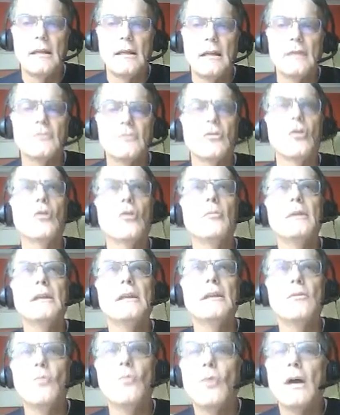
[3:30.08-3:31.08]
As Omi
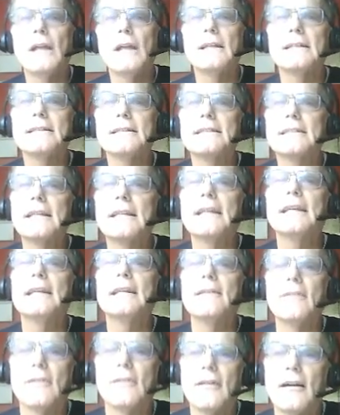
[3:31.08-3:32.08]
and Wynant say
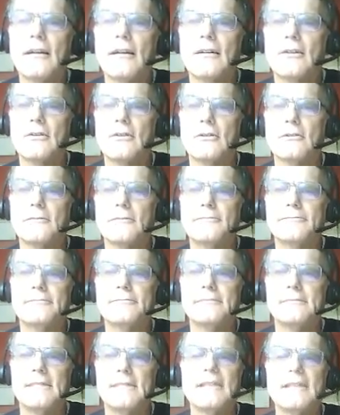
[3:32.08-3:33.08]
in their article,
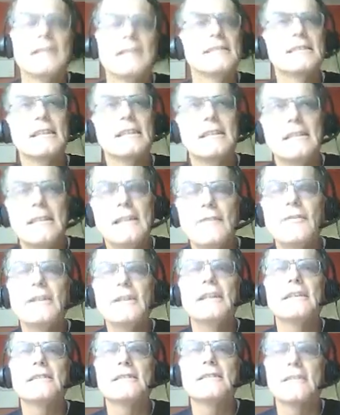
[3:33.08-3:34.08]
the
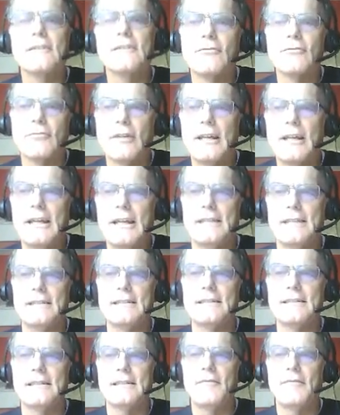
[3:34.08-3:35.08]
significance of race
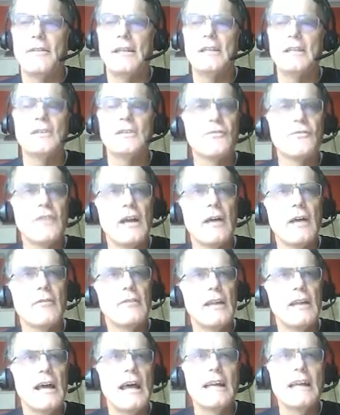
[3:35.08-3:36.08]
is
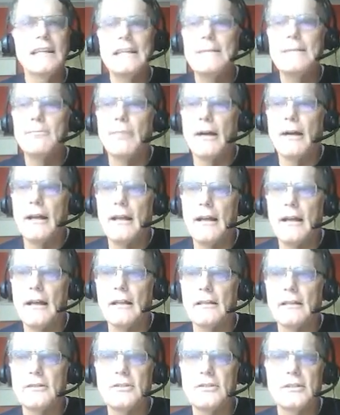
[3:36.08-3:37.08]
found not in
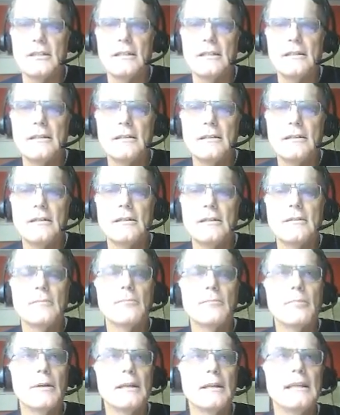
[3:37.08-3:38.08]
biology,
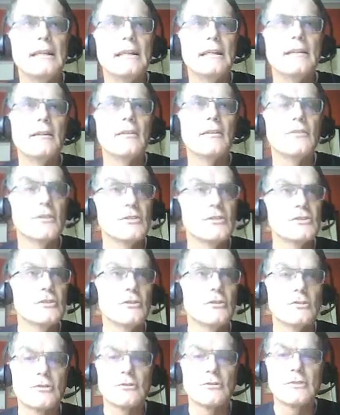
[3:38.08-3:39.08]
but in the
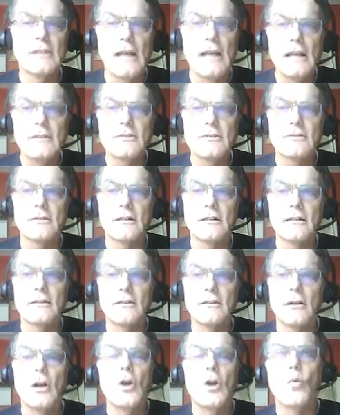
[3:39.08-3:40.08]
social construct,
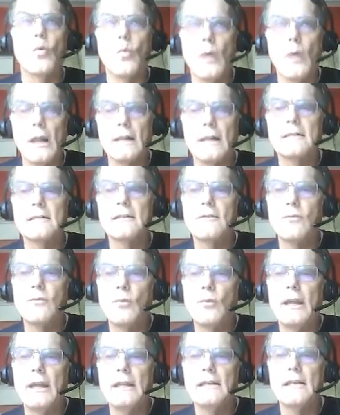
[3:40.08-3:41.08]
the relative
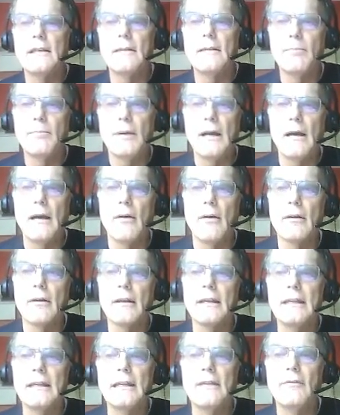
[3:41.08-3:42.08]
weight and power
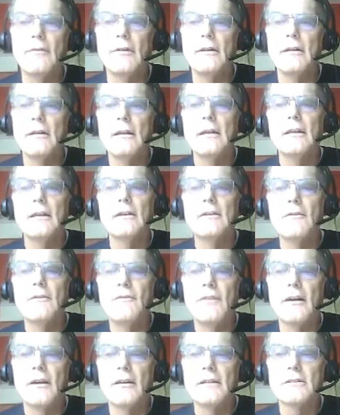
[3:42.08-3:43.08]
given to
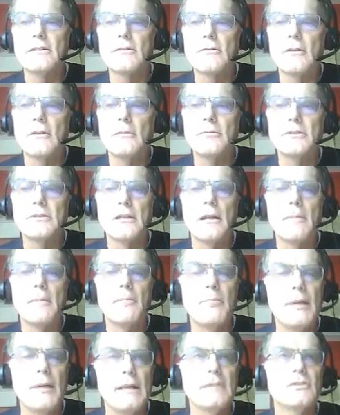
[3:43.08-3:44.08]
various groups
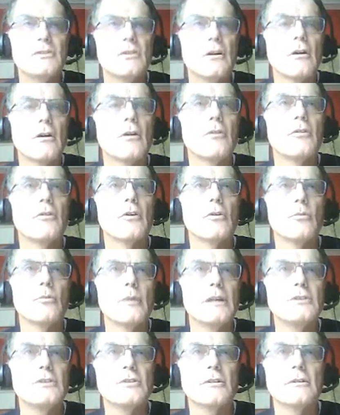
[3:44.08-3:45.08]
based on their
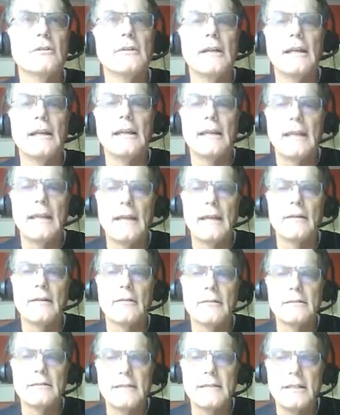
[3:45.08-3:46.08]
racial
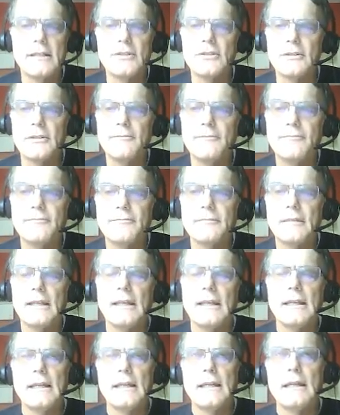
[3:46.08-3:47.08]
categorization.
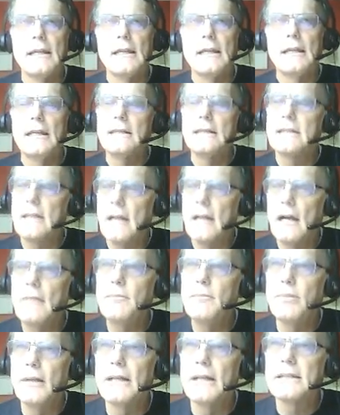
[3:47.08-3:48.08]
It's
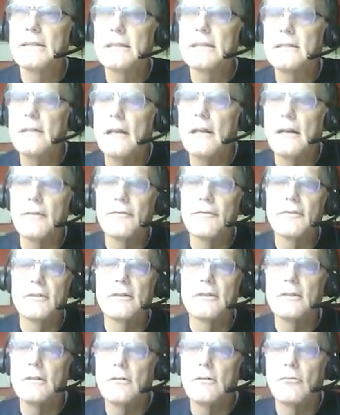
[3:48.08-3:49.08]
complex stuff
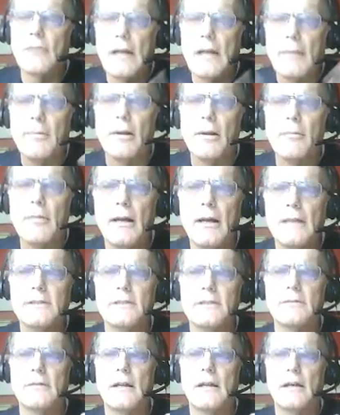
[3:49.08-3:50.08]
to wrap our
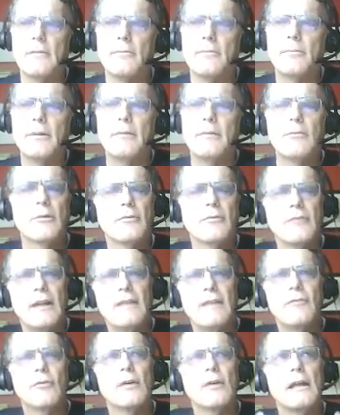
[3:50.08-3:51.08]
minds around, but
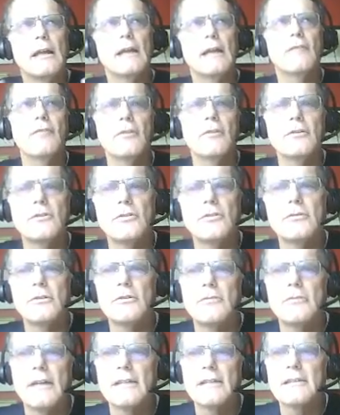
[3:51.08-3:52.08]
if we're ever to
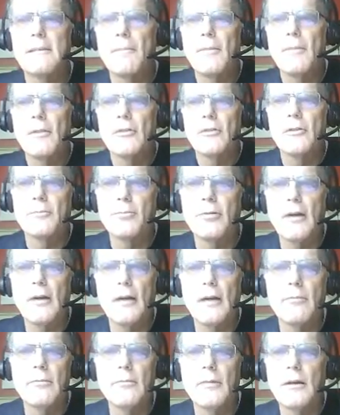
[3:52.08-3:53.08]
address the
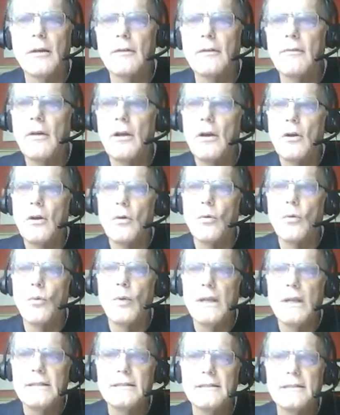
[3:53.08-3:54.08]
problem of
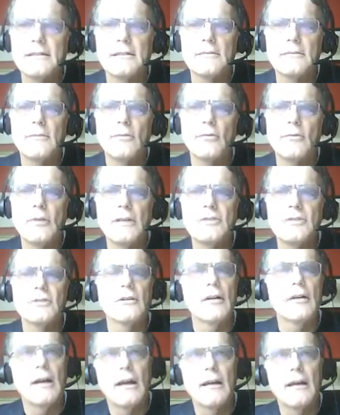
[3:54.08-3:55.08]
racism and racial
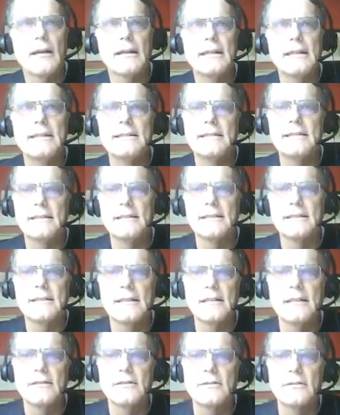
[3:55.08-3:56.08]
hierarchies in this
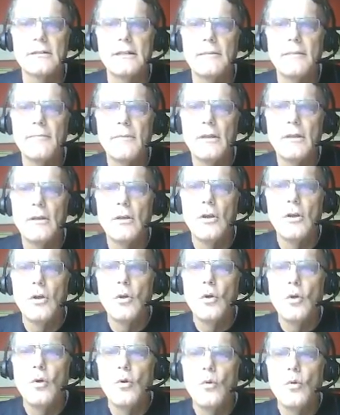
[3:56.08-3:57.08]
country,
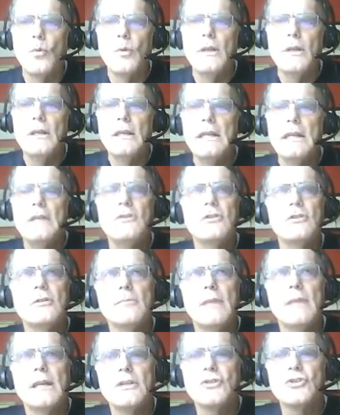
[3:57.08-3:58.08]
we need to
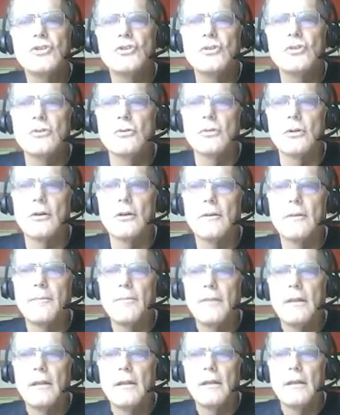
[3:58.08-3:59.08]
make sure
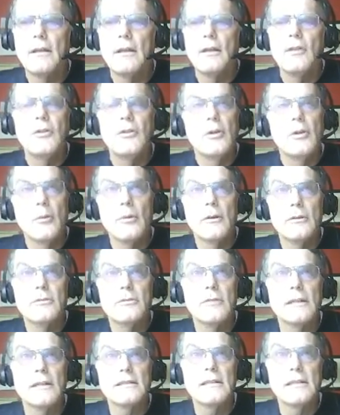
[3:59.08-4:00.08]
that we're
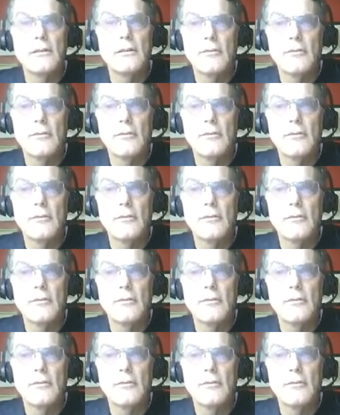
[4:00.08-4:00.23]
addressing